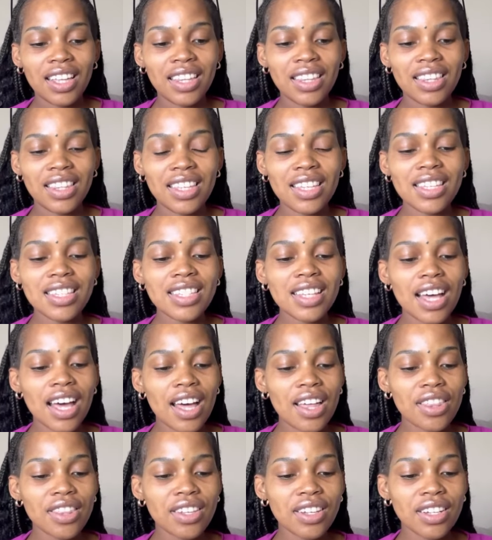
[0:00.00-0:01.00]
These
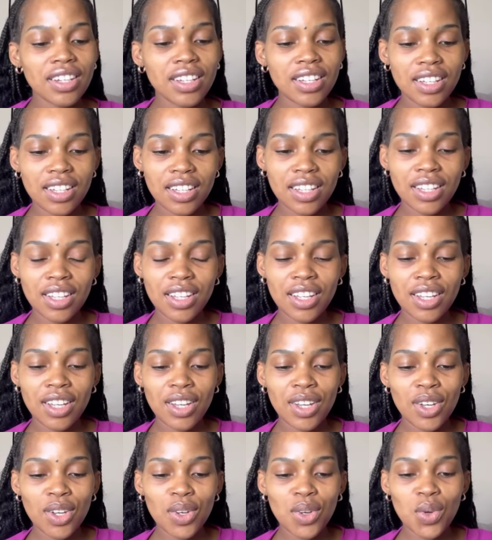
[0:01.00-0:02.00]
are the
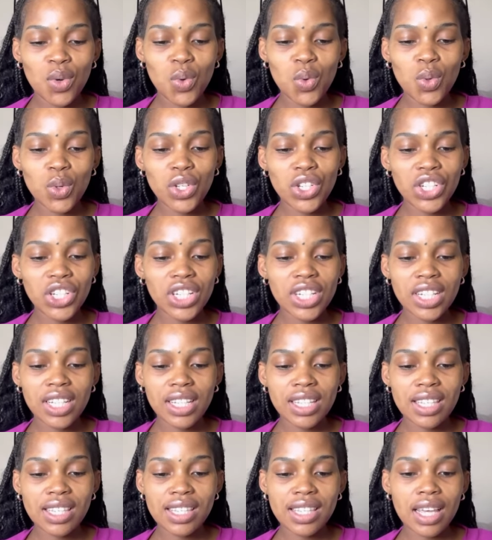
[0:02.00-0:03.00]
Gucci
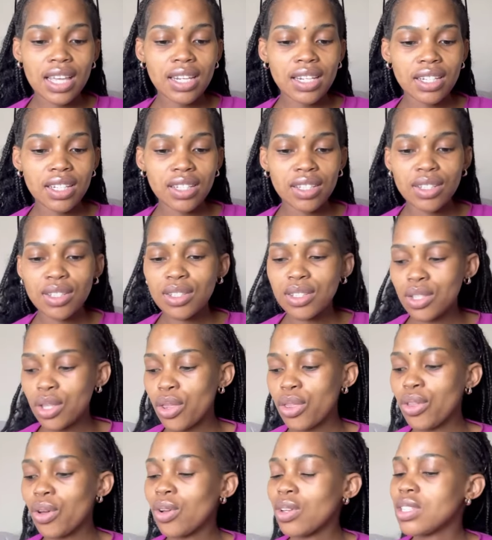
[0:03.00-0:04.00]
sandals,
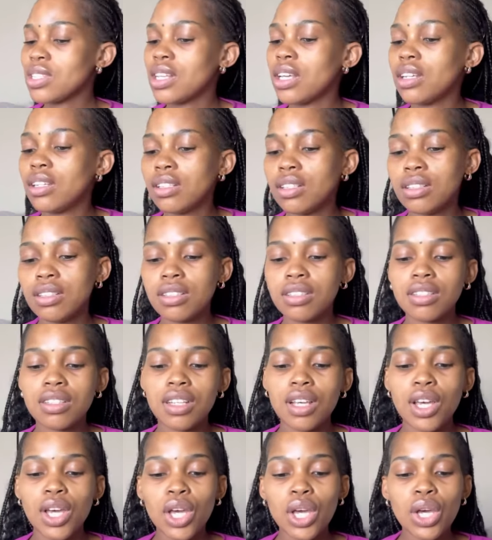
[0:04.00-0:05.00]
thong sandals
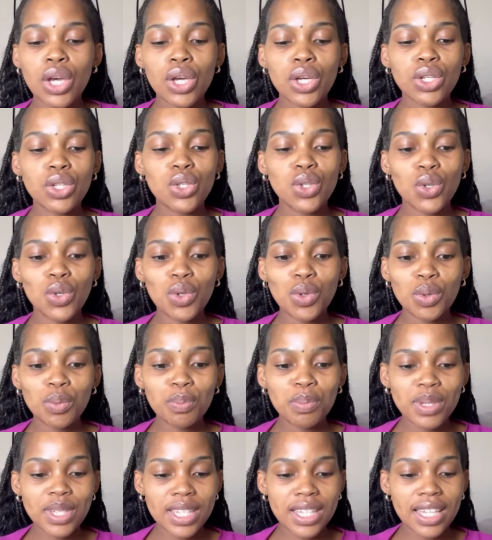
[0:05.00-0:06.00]

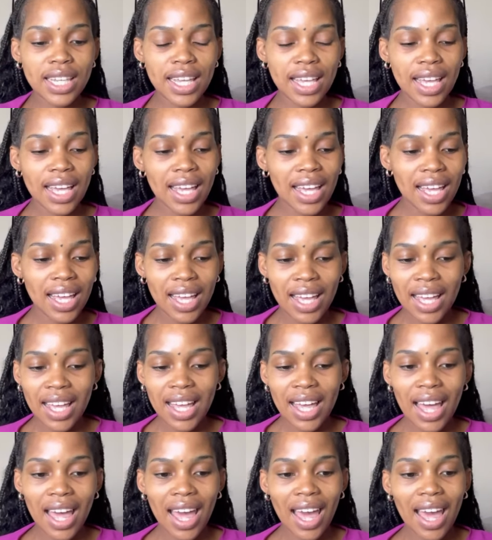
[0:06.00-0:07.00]
dupes.
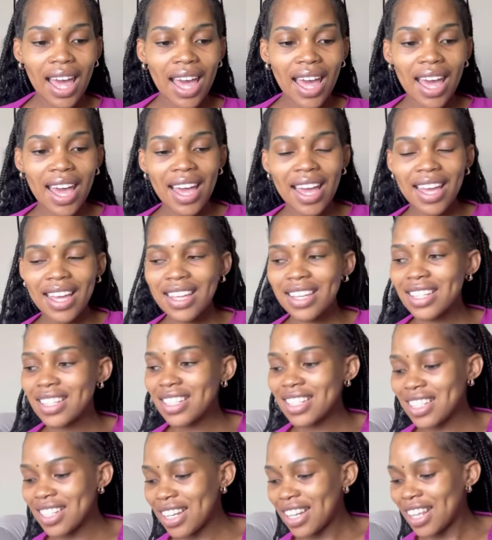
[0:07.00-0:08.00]

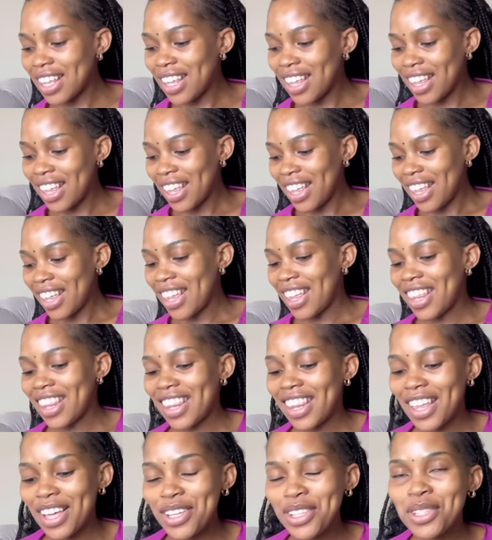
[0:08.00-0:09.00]
And
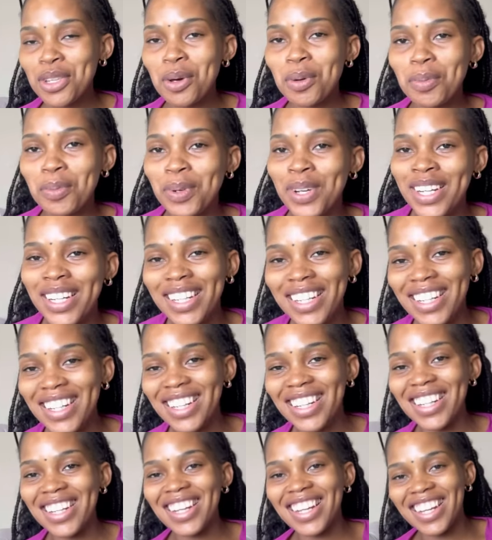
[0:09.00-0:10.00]
they are so
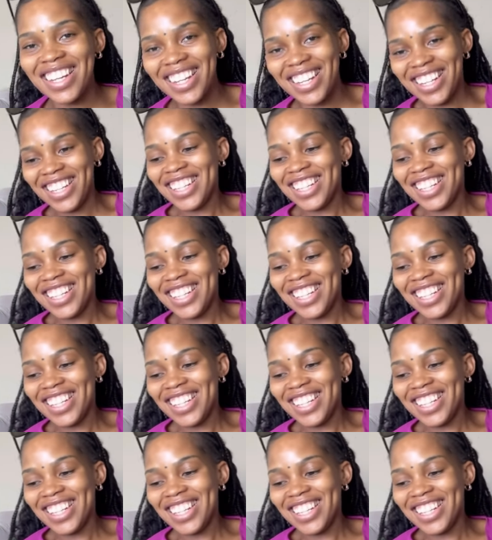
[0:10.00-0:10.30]
pretty.